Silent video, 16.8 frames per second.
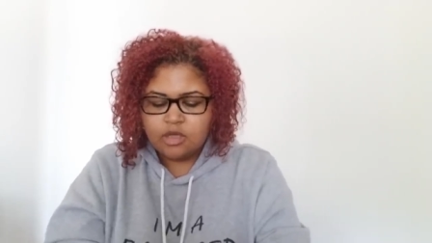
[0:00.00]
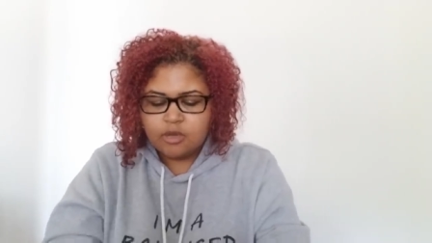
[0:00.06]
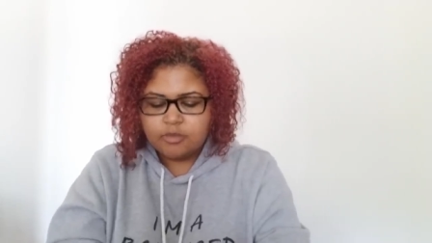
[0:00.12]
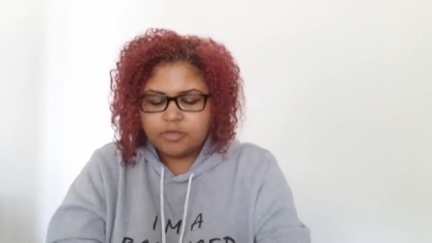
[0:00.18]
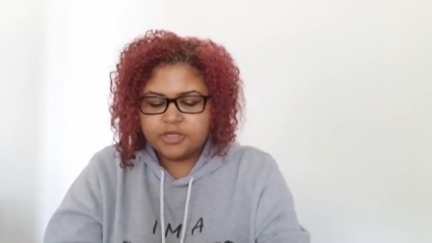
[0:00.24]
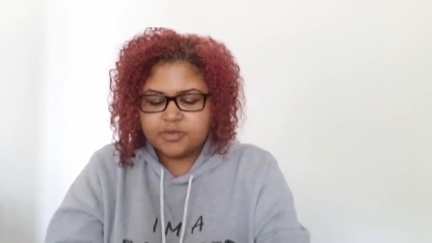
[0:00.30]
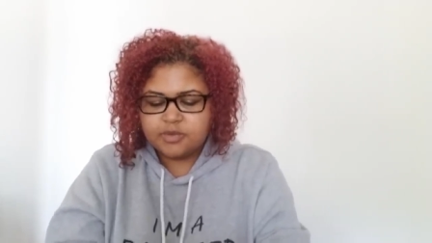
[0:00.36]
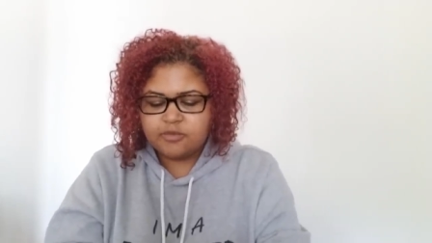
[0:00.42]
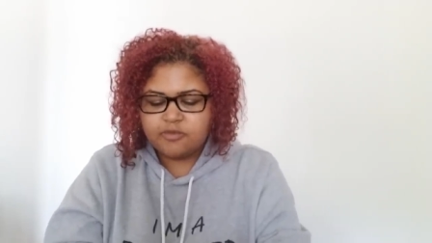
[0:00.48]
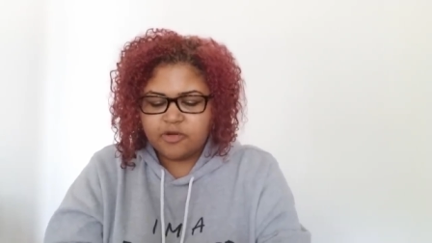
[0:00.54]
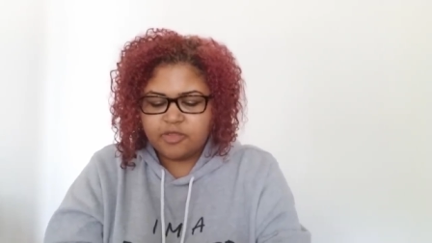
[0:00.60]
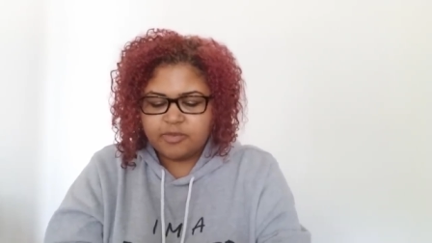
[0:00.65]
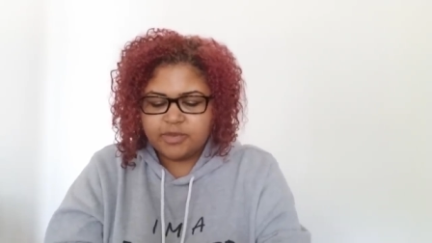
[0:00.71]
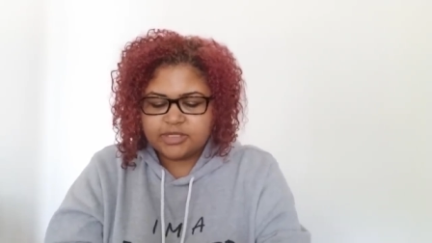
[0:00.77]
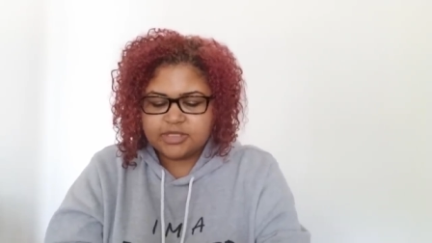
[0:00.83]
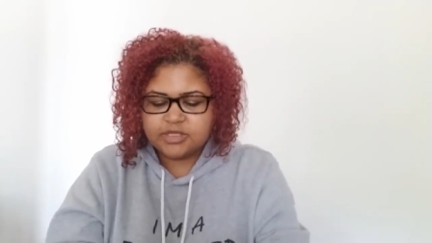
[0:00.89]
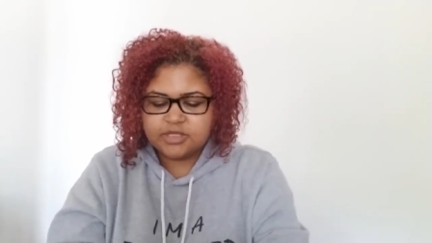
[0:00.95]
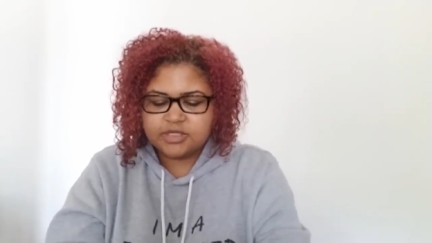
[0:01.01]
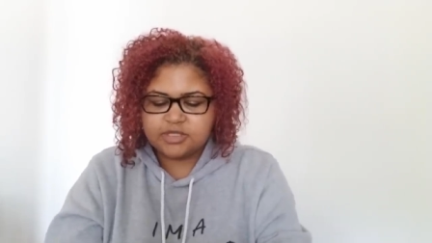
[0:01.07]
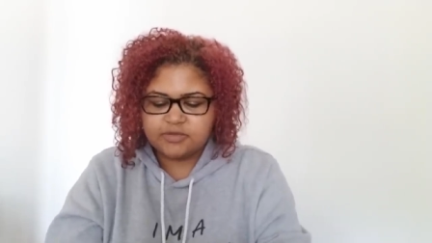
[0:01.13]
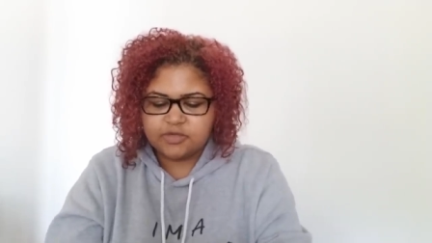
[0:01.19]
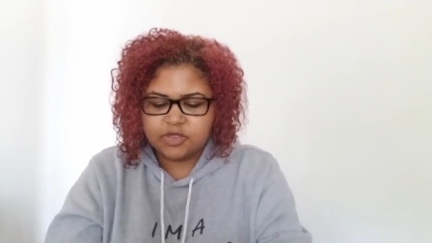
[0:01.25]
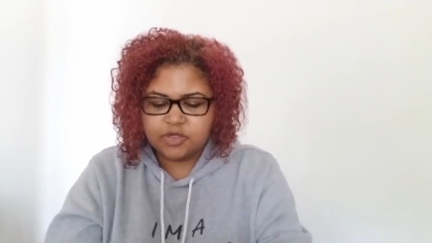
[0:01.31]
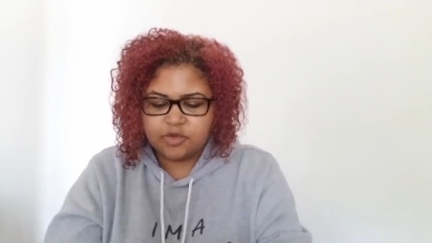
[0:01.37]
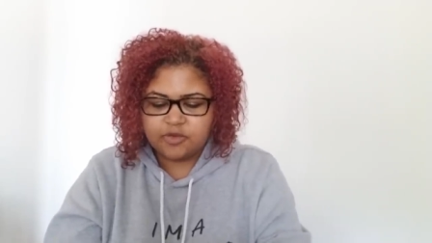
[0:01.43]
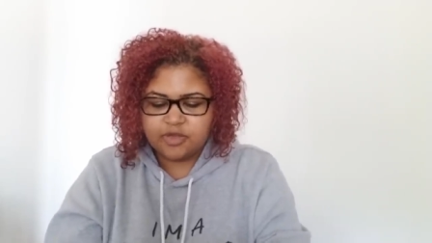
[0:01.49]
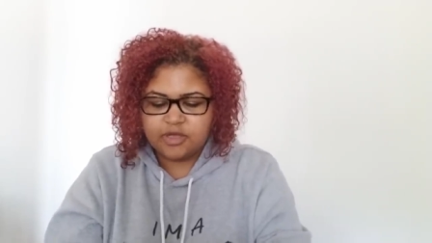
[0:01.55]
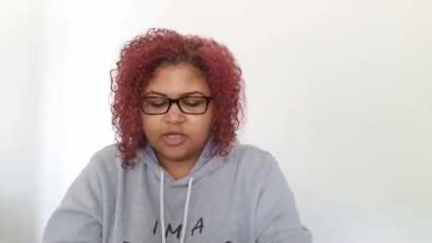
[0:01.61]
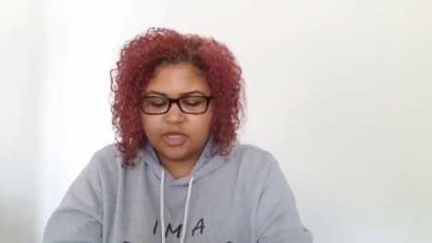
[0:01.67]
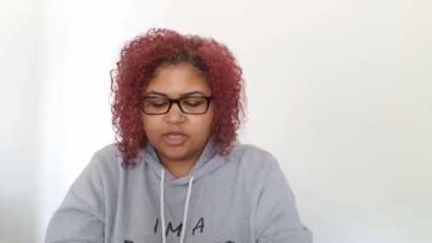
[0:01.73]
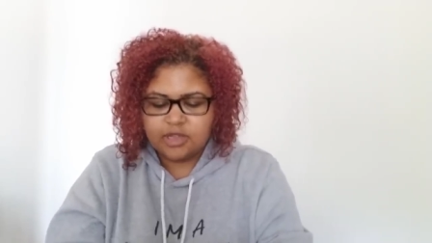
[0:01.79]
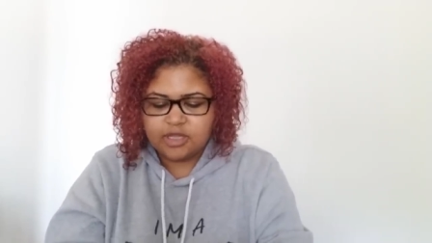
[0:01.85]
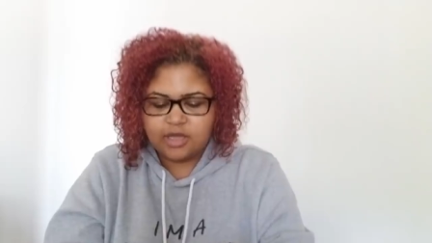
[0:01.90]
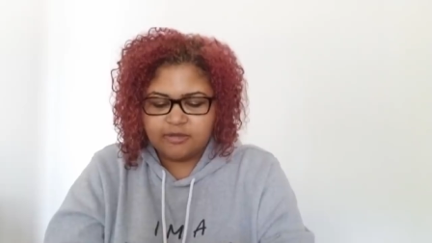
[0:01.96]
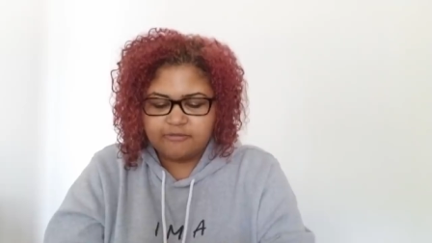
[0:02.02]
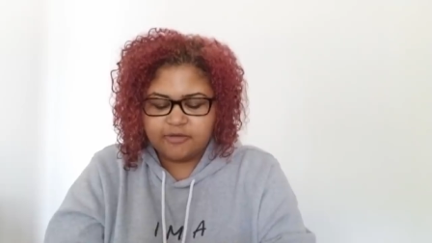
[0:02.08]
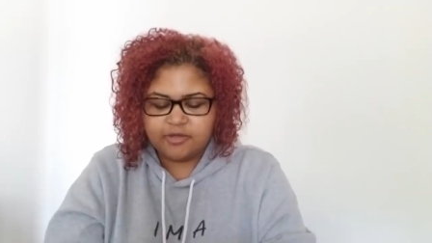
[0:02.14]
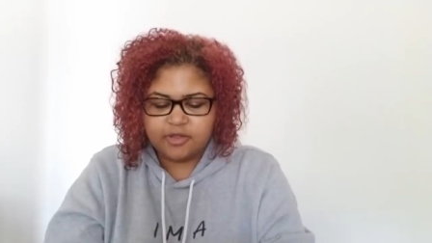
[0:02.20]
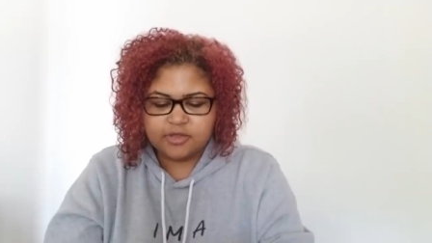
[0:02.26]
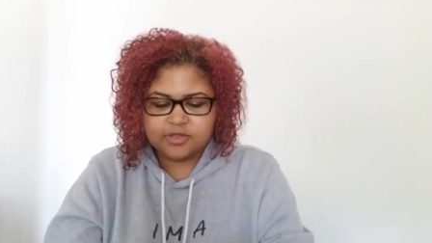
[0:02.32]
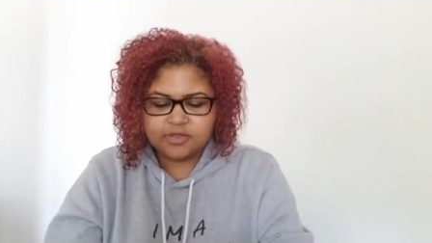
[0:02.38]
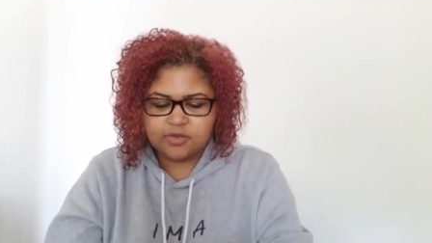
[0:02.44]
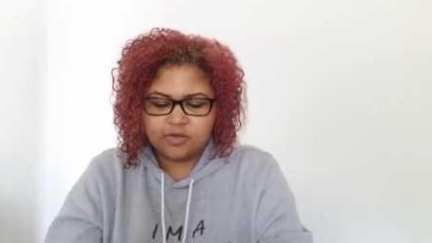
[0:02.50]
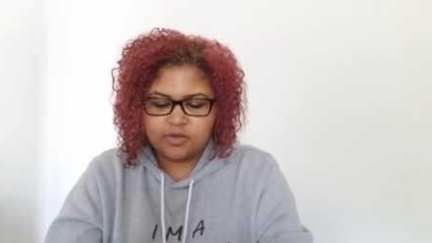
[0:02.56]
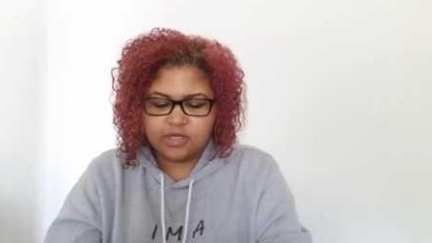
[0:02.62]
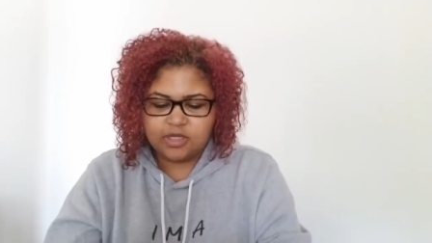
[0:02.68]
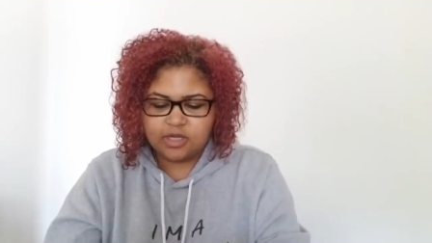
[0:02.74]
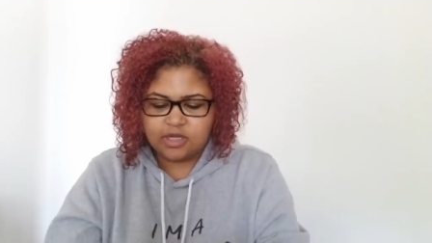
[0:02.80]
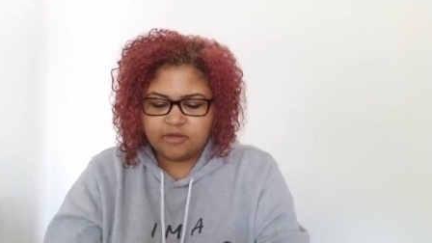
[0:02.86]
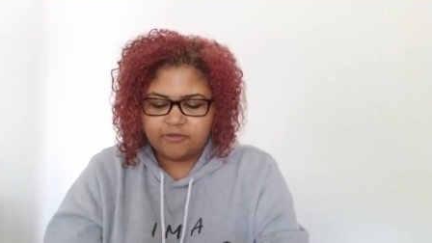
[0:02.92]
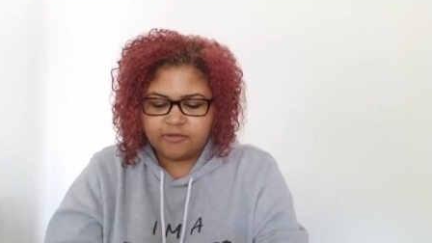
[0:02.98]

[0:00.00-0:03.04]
Please bring forth messages of truth, healing, and love for those who need it.